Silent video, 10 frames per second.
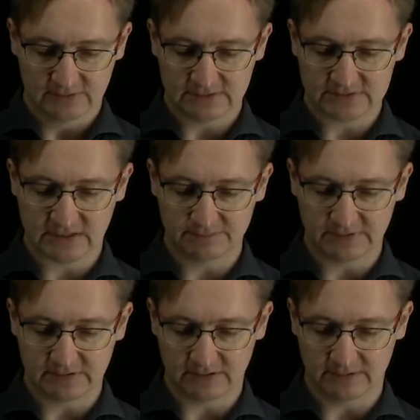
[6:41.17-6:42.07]
This can be
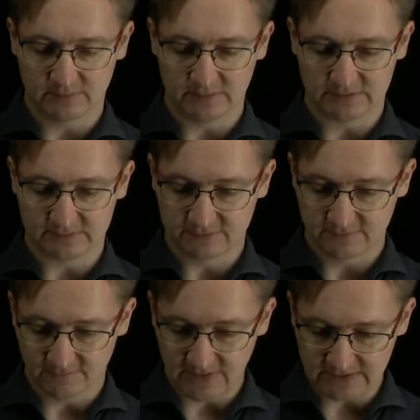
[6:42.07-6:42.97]
done with
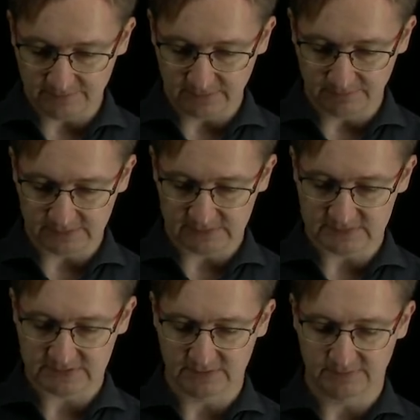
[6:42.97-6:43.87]
variable, but
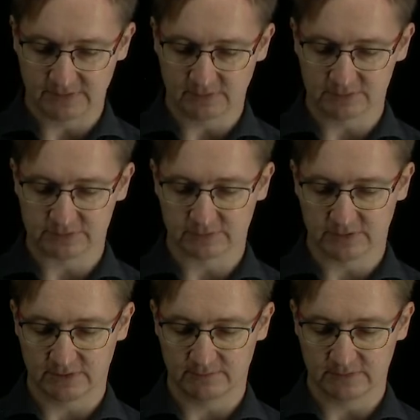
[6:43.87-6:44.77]
this can be also
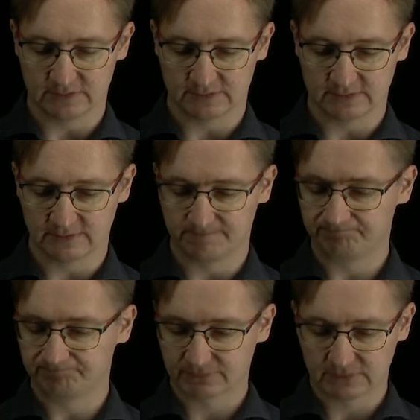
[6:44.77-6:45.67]
done with
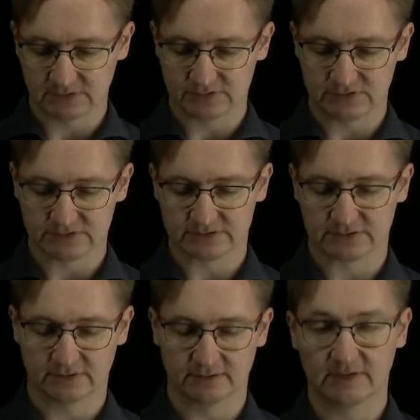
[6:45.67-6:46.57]
just
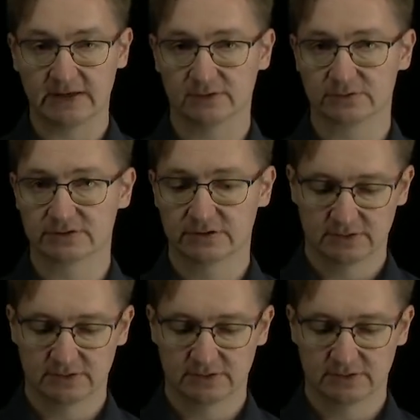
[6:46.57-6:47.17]
values.